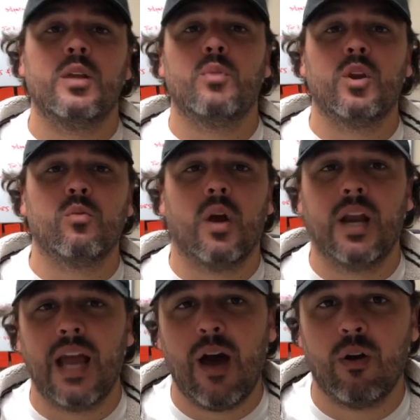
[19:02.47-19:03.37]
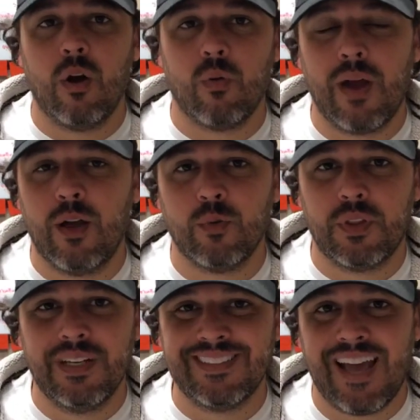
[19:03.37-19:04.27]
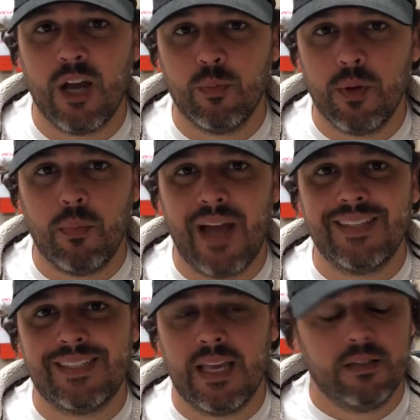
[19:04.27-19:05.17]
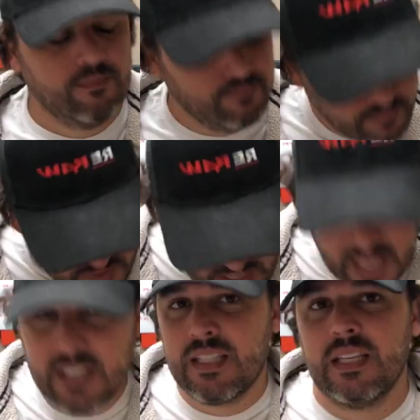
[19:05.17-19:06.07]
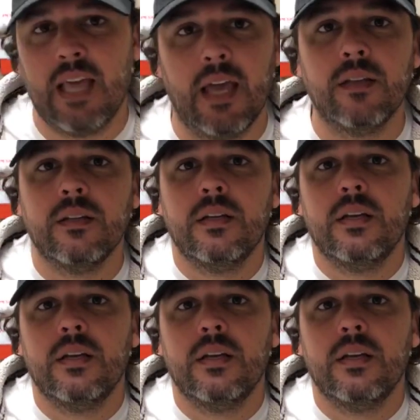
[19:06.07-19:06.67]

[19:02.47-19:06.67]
anybody running around with an entitlement mindset, today's the day.